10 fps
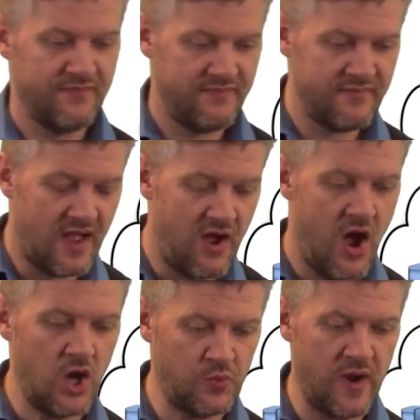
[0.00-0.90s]

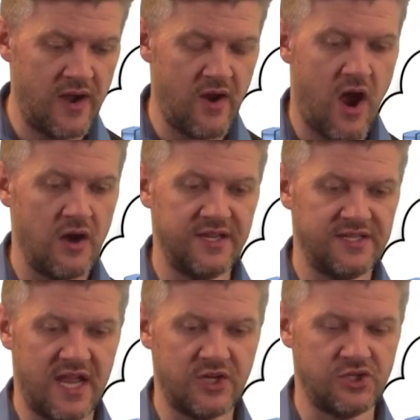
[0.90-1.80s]
hardware
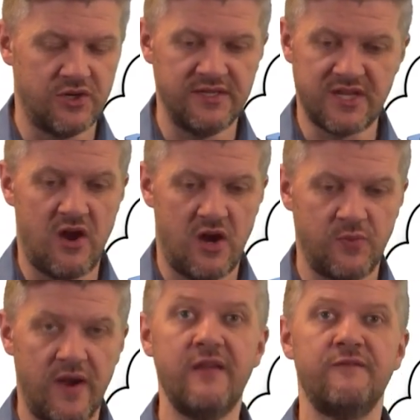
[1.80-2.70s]
architecture, it's a
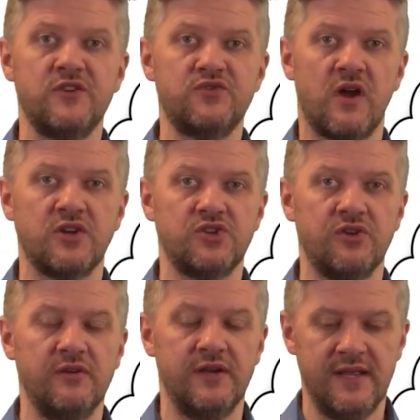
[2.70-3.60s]
hardware
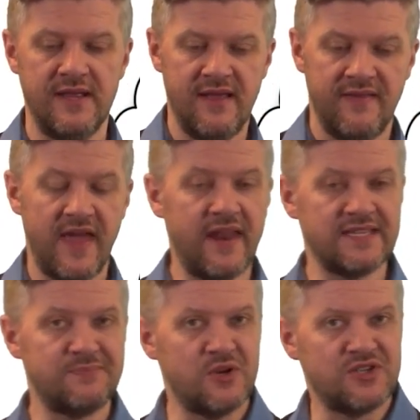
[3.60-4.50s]
infrastructure that
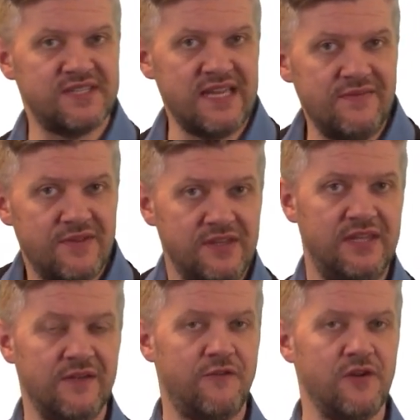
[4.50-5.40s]
is perceived
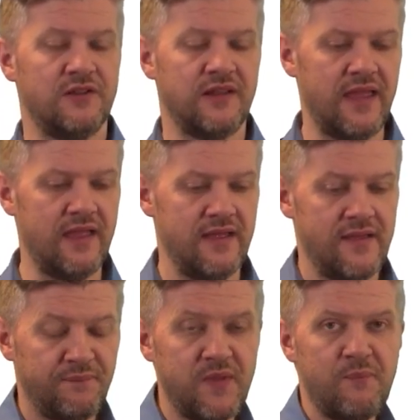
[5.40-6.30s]
differently
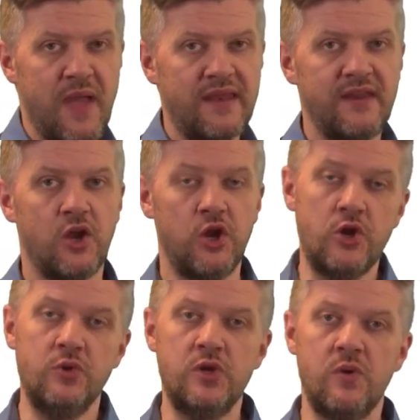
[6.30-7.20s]
depending on
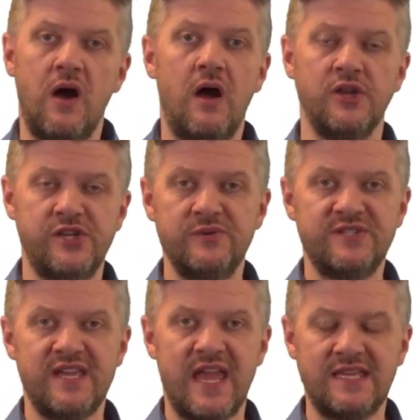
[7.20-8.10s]
who you are
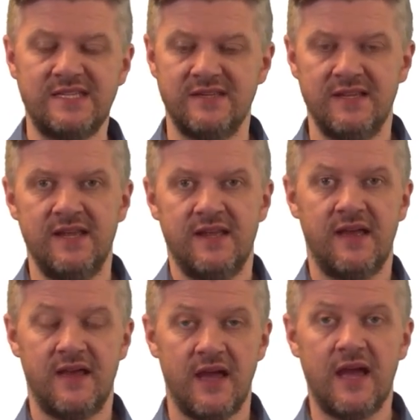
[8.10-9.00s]
using it.
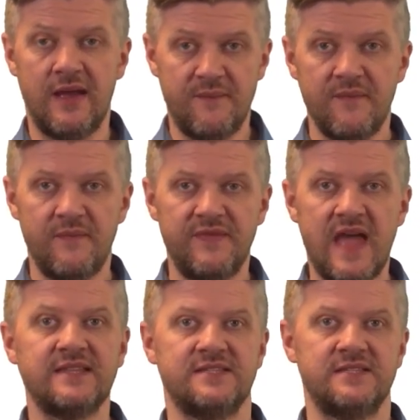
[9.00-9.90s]

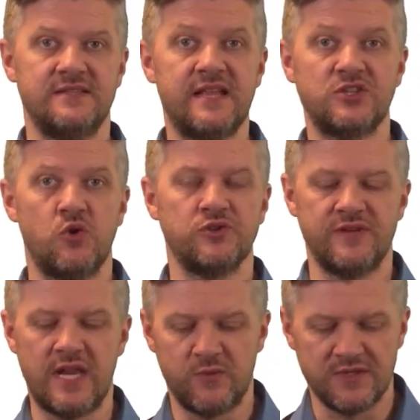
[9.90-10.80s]
That's also
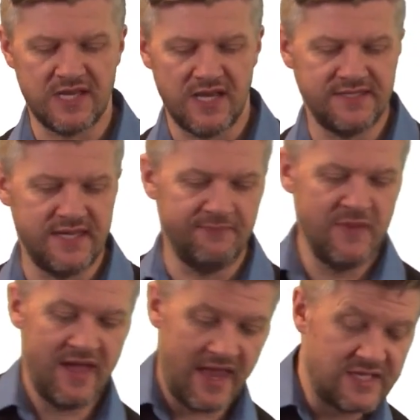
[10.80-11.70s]
network slicing.
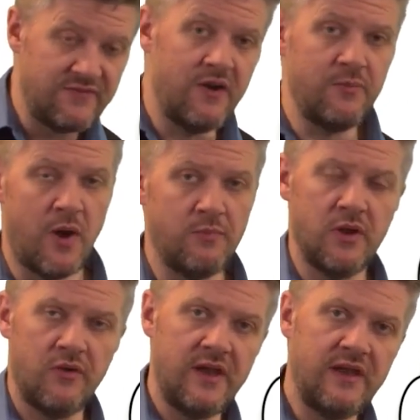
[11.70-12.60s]
And it's very
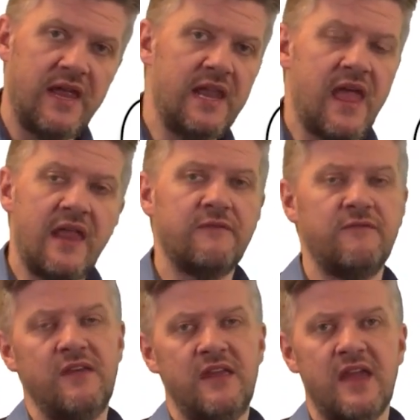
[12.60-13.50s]
popular in
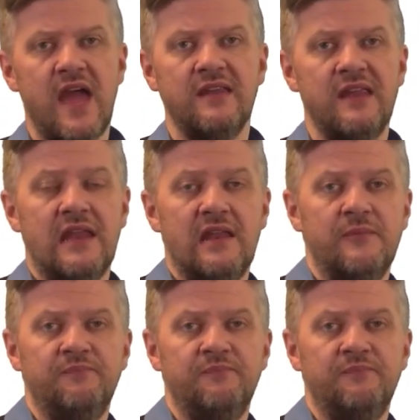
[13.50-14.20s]
NFV and in